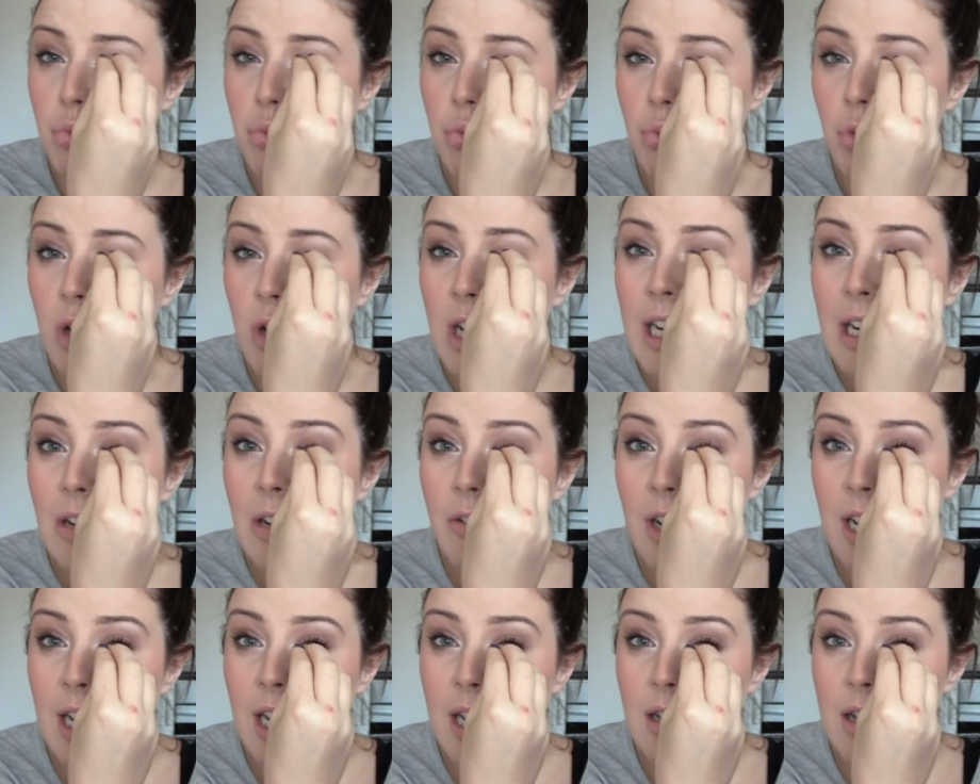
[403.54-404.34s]
really,
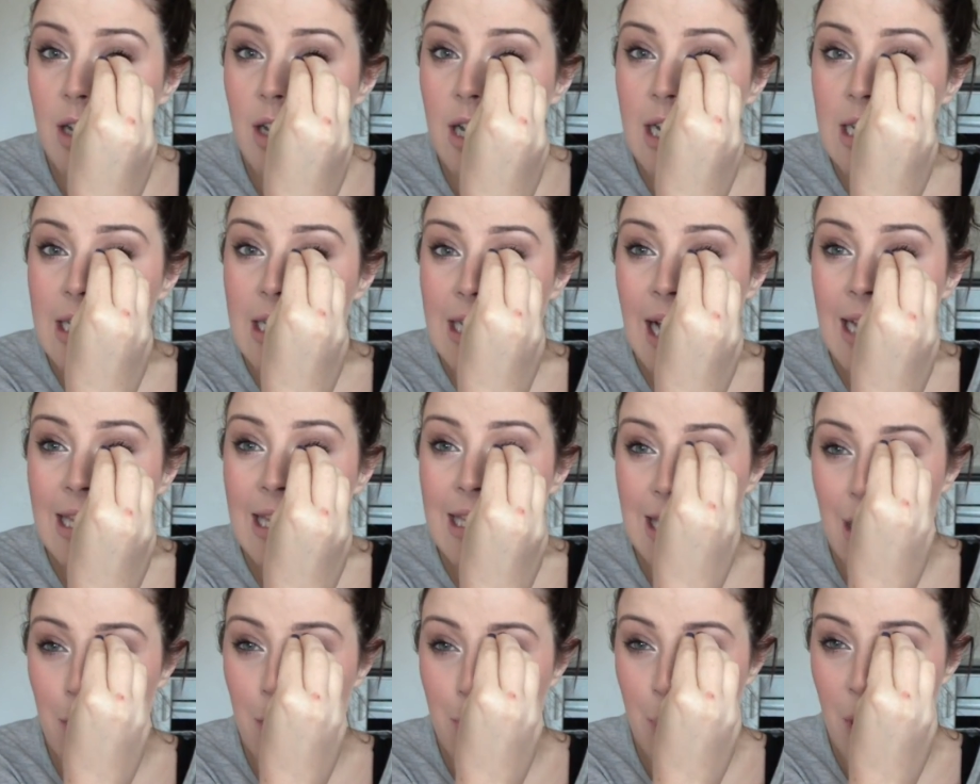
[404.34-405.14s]
really
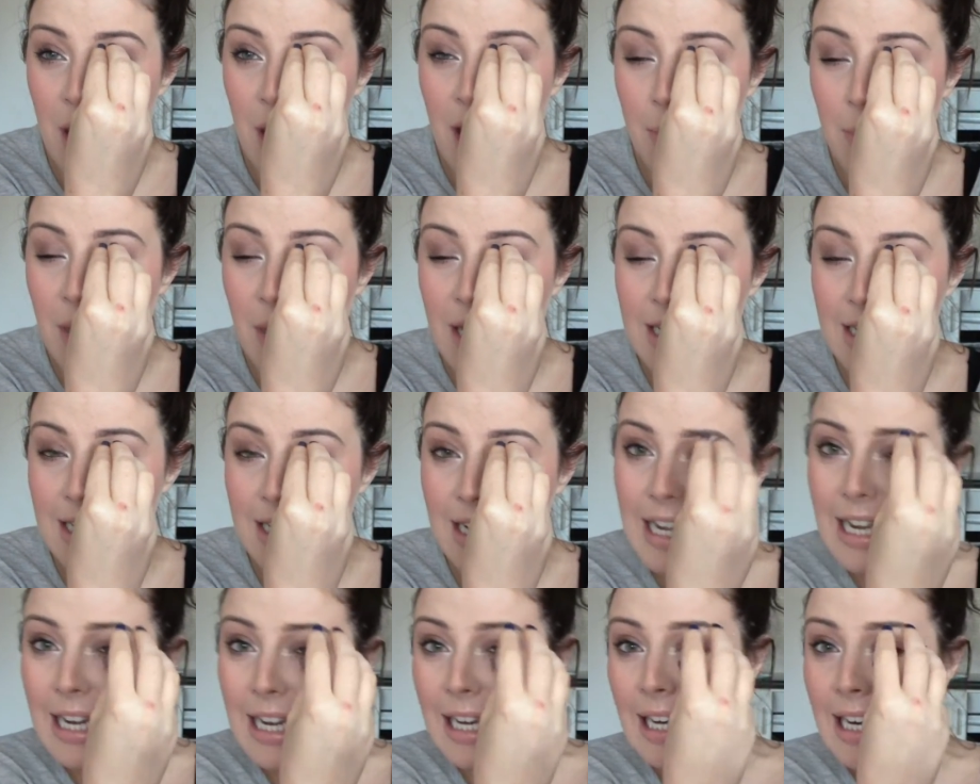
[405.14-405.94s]
intensely
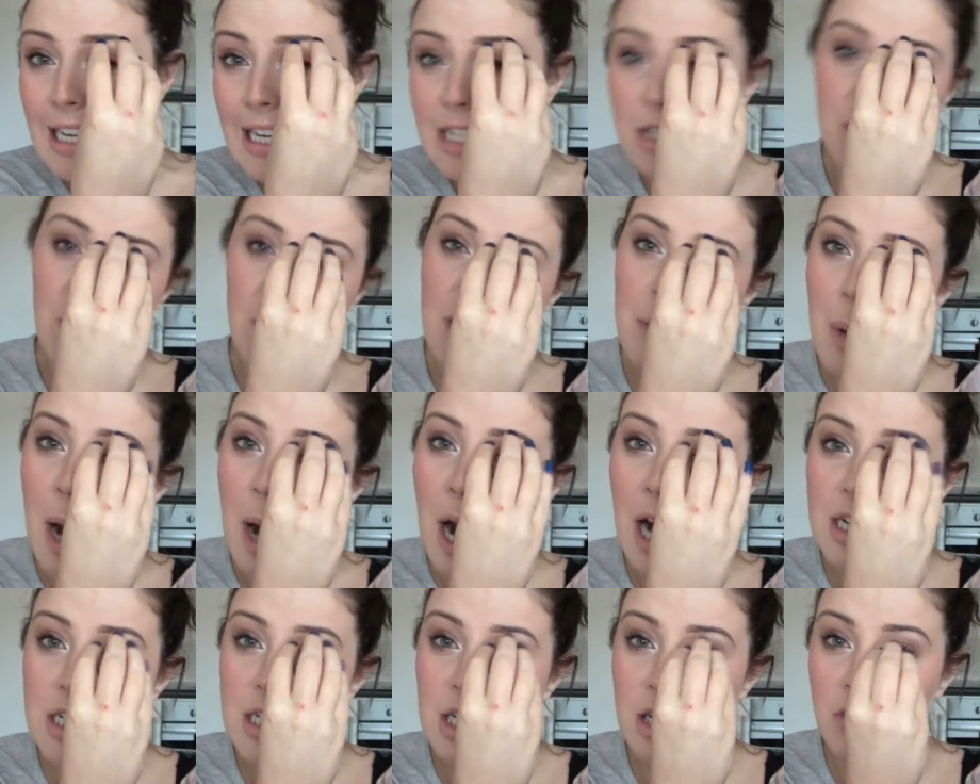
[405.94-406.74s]
pigmentedly glittery
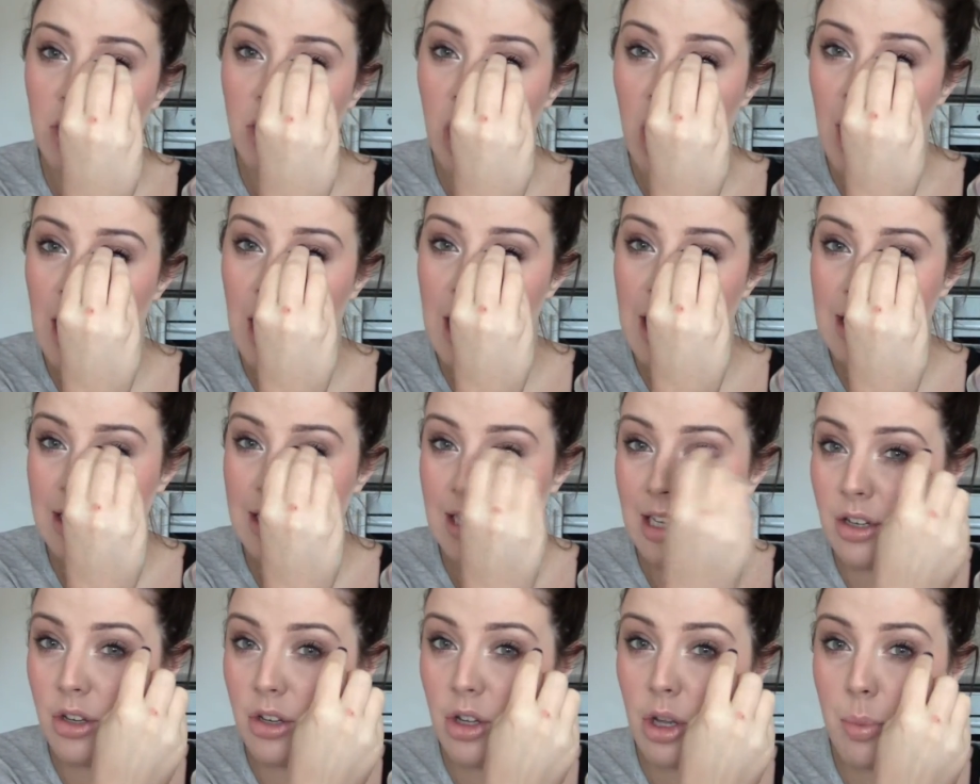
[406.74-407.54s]
part of your eyelid and
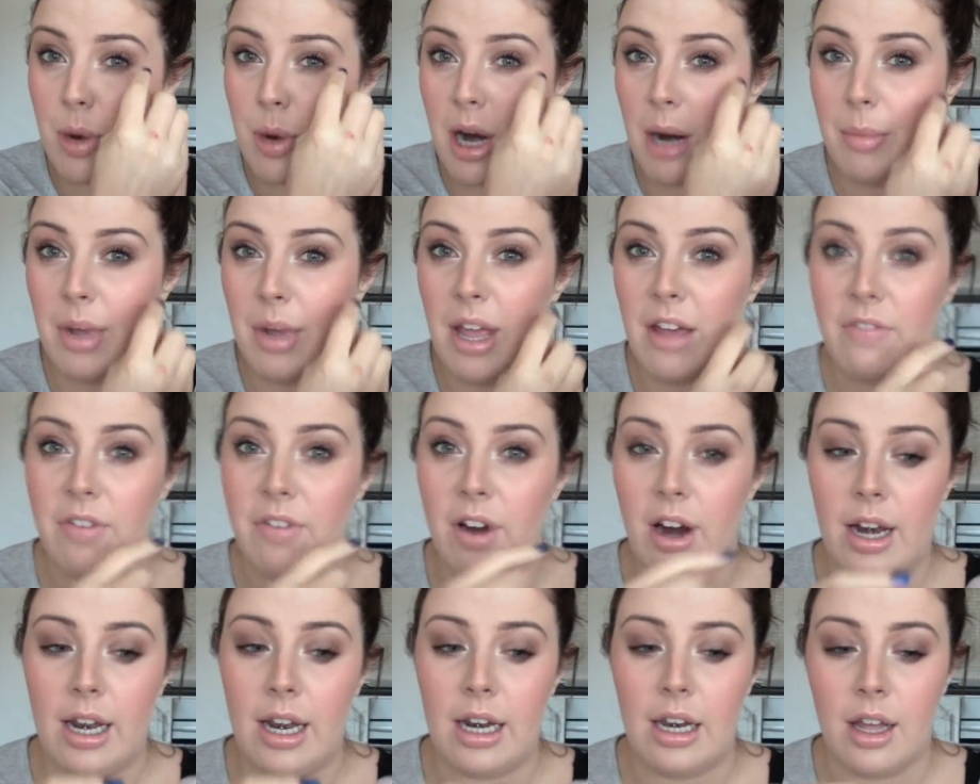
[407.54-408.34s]
then another part might have
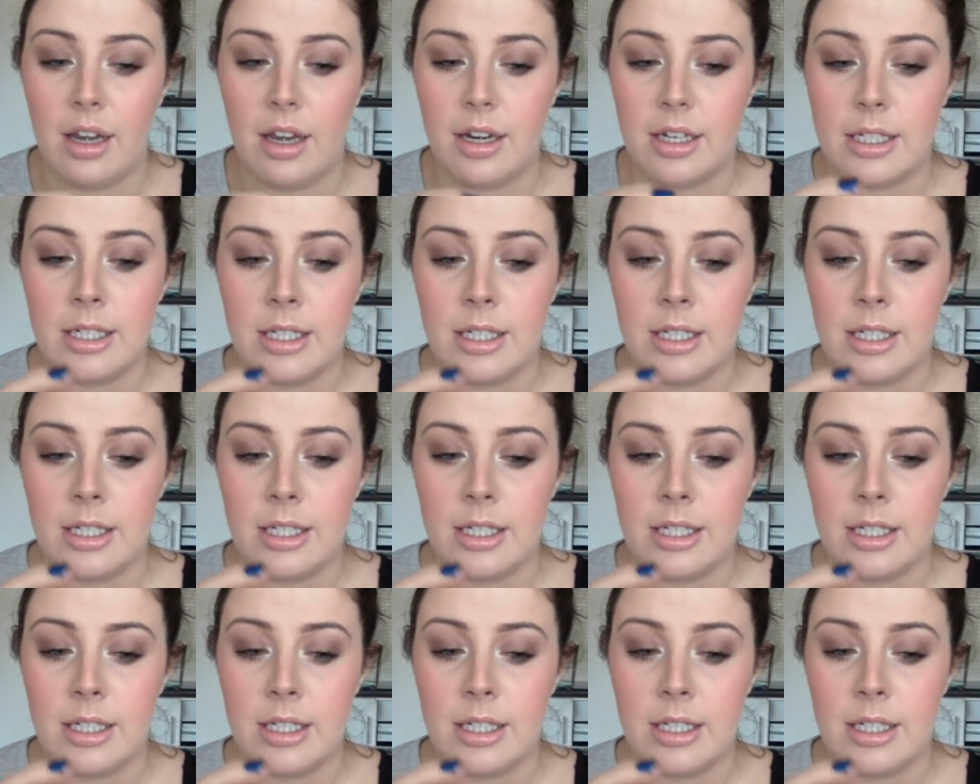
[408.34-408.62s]
very little on it.